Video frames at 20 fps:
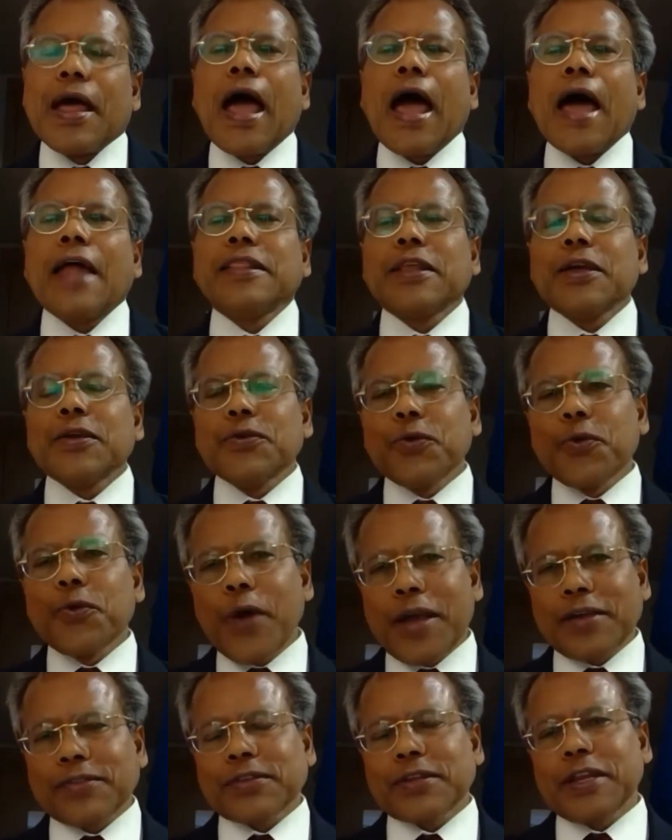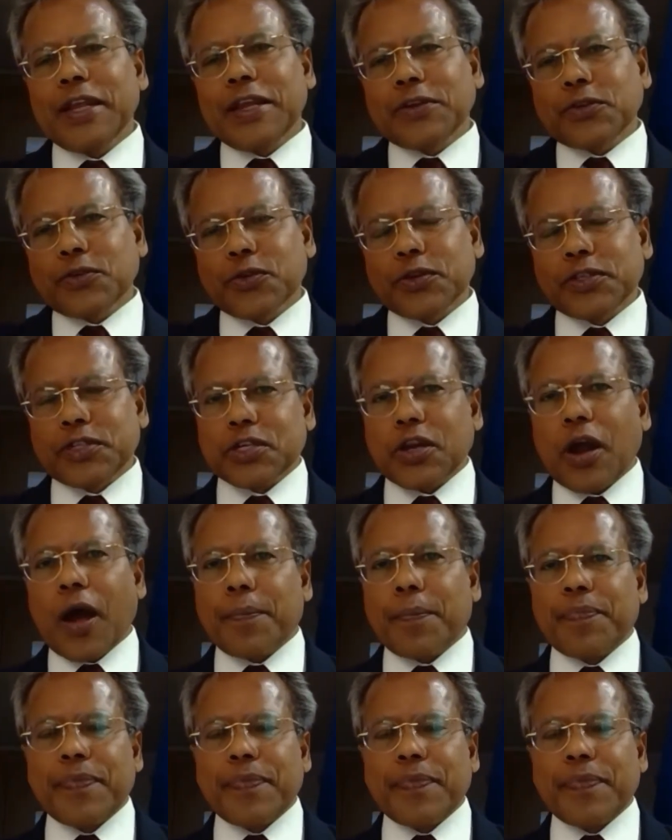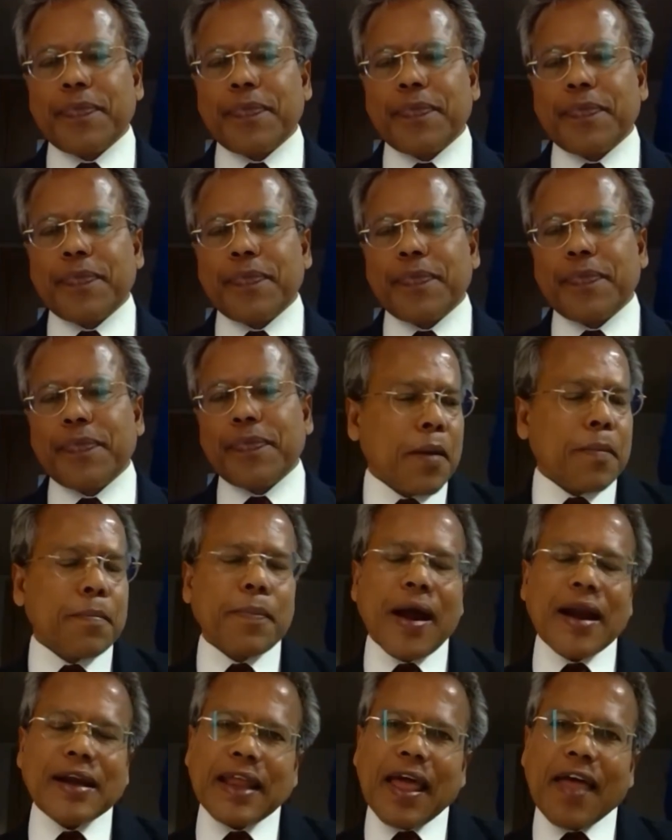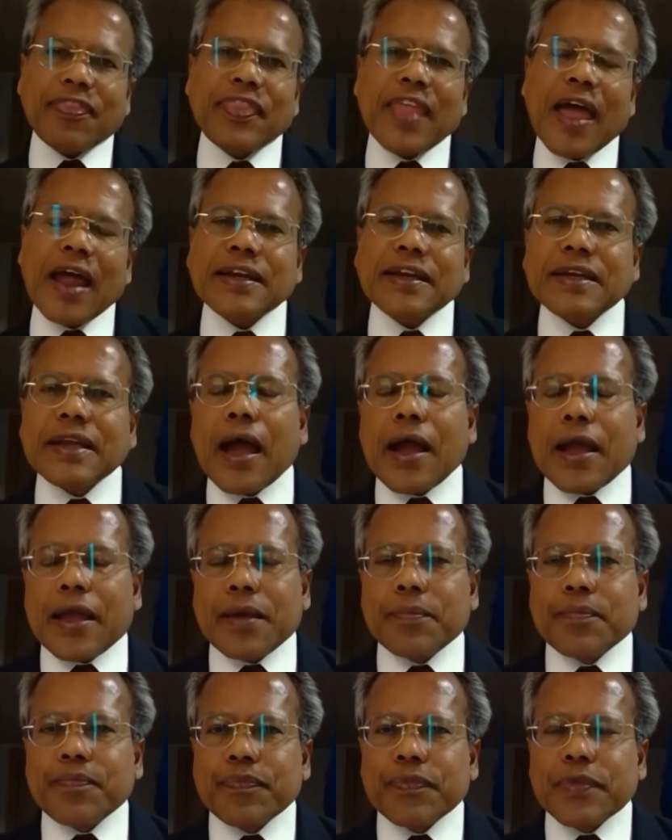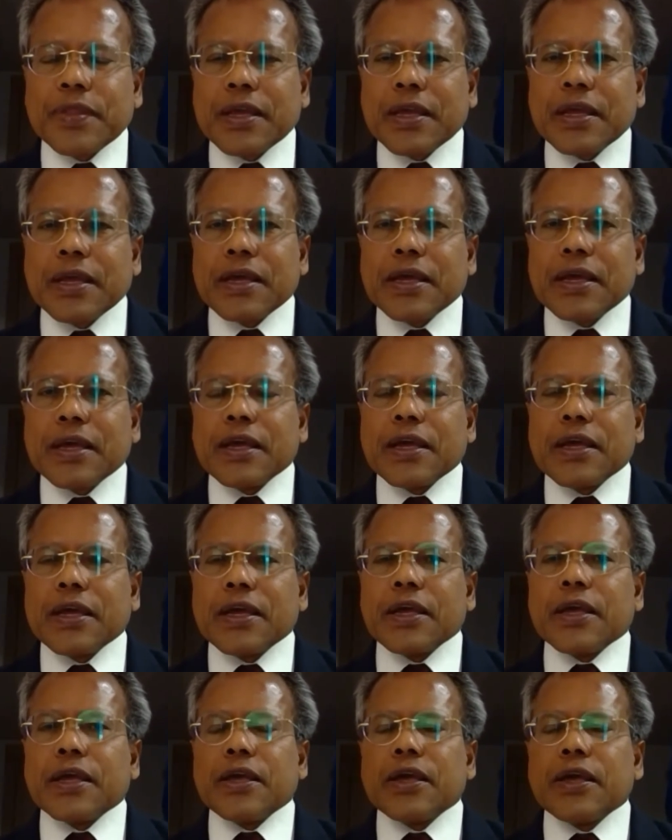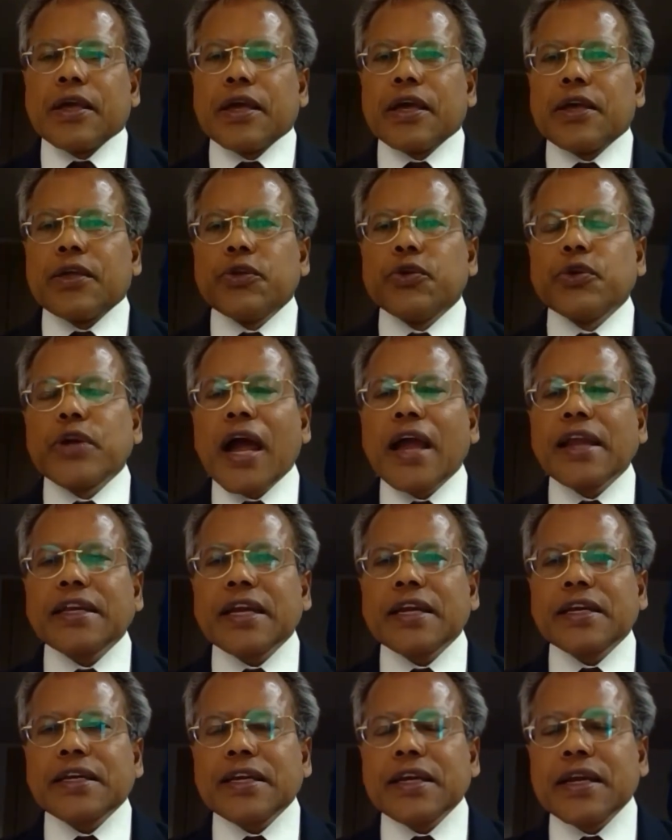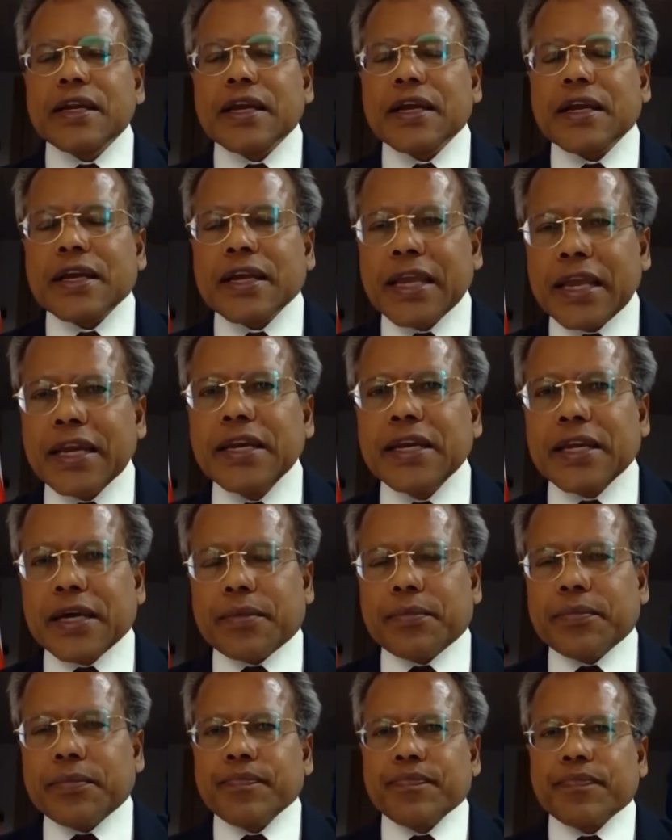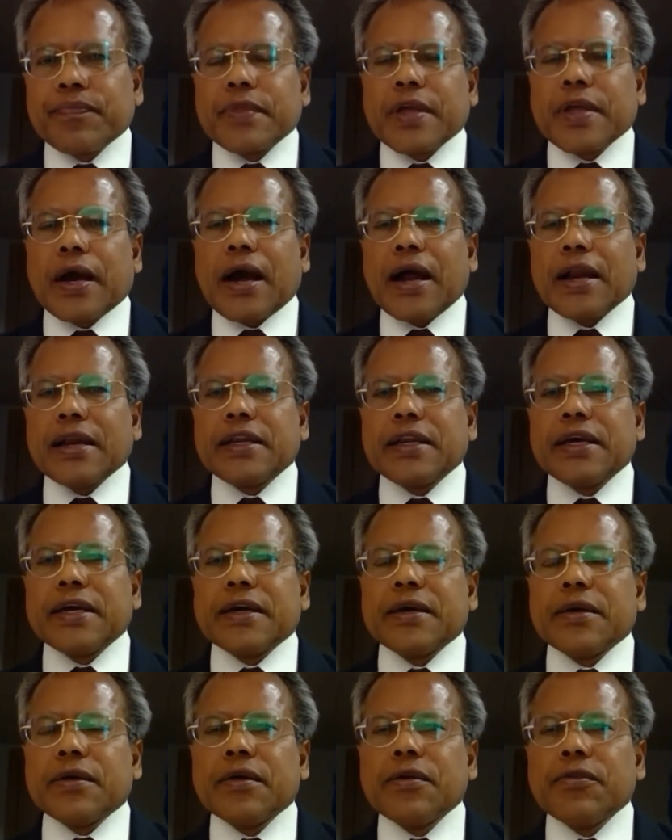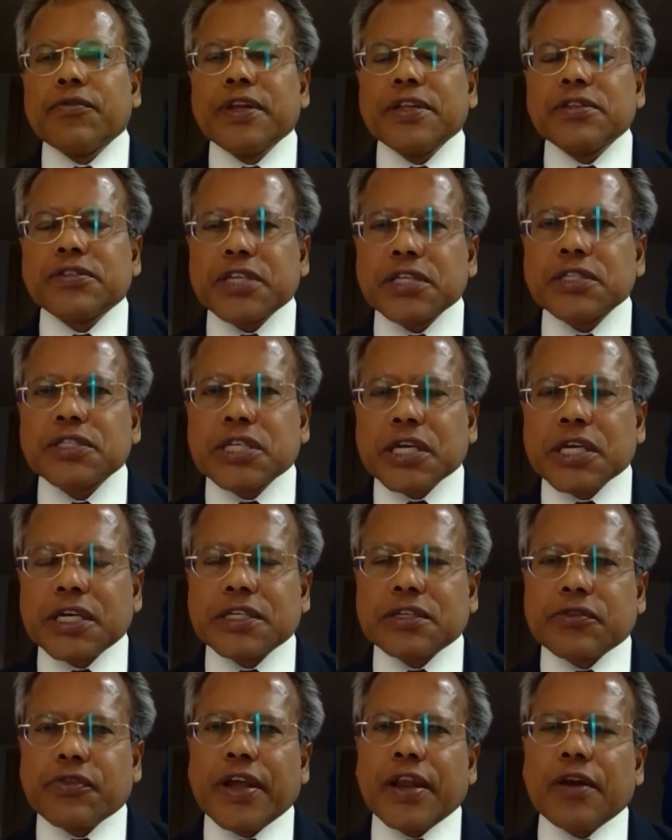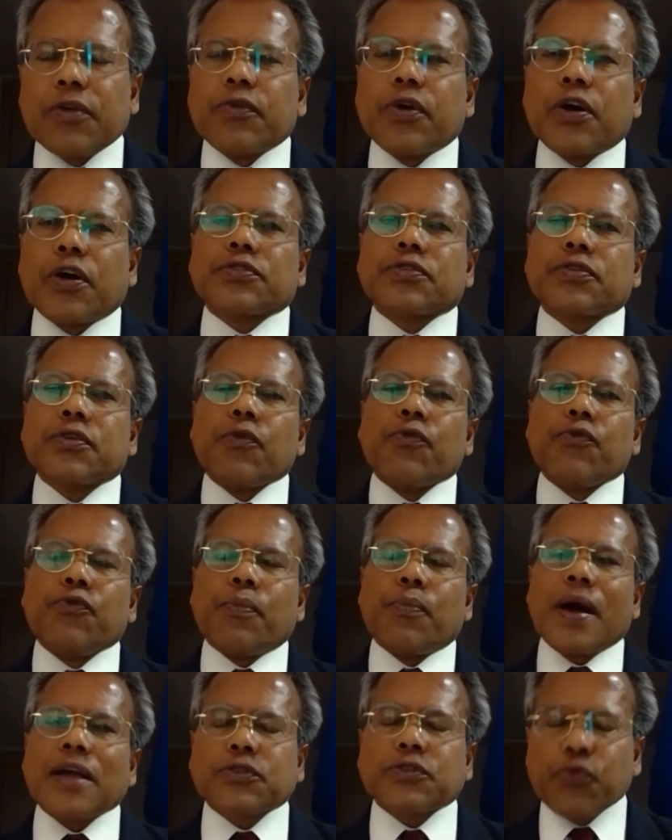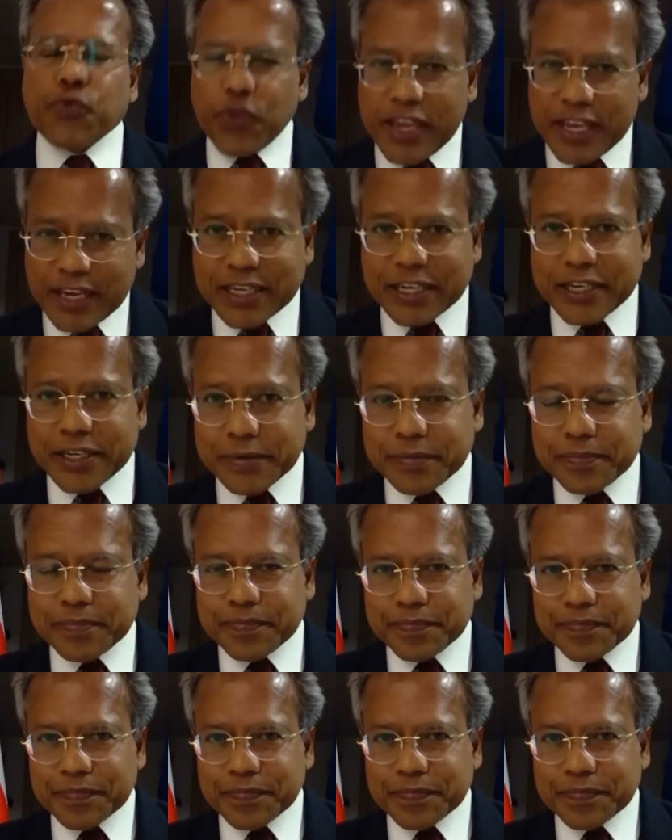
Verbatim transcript: And the US need to stop that one. But at that time, United Kingdom under Winston Churchill was much weaker.